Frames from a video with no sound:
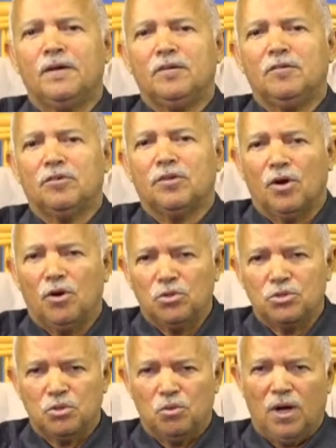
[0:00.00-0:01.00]
for
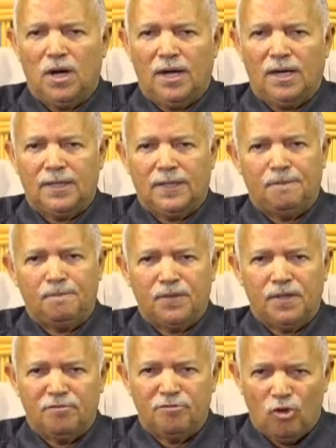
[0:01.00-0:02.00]
those who are um,
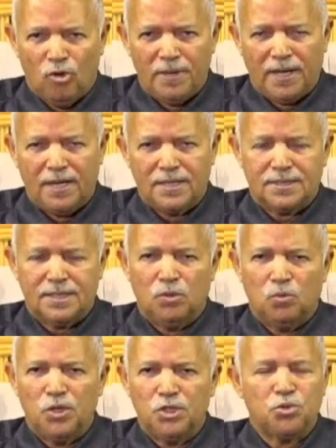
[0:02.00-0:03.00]
informing us
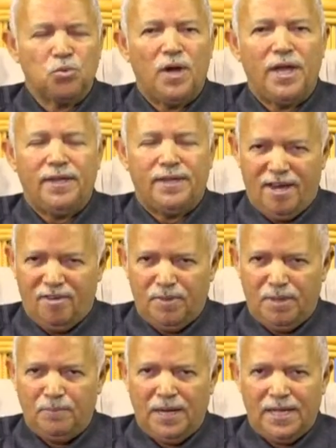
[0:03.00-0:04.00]
in which way they have
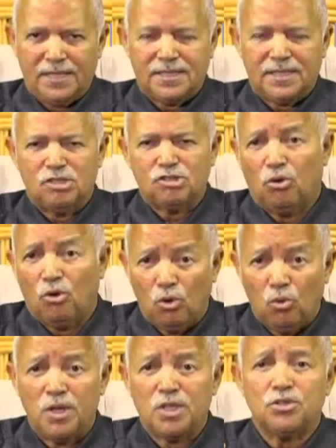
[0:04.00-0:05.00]
been blessed. It's
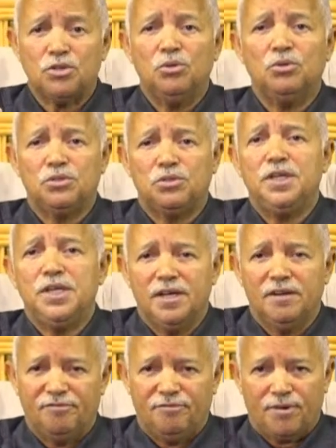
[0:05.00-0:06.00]
always good to
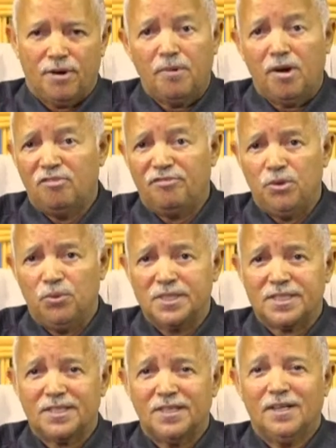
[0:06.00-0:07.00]
hear from our
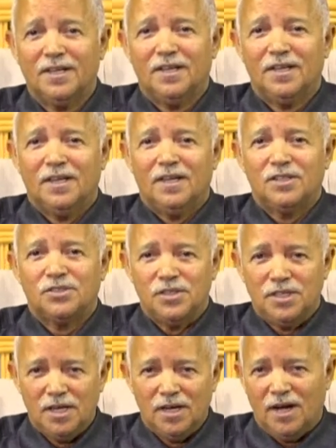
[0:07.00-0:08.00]
viewers and to
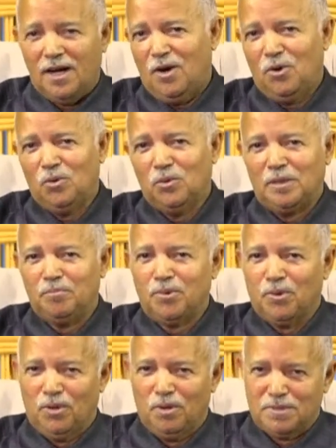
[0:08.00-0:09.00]
hear how the
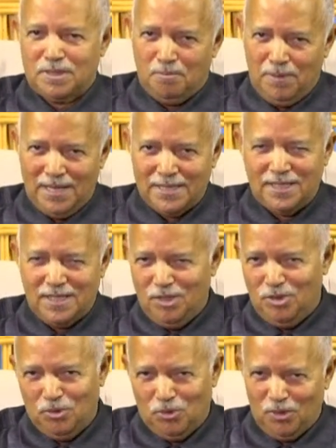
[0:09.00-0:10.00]
programs are blessing
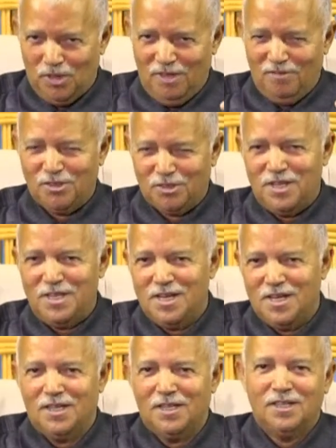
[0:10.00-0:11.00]
you, or even to
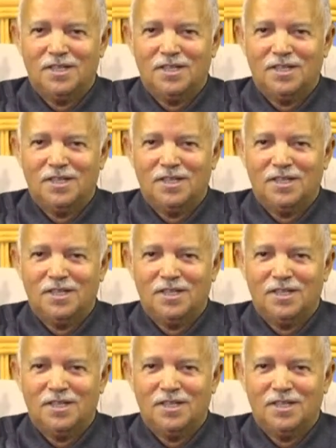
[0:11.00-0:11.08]
hear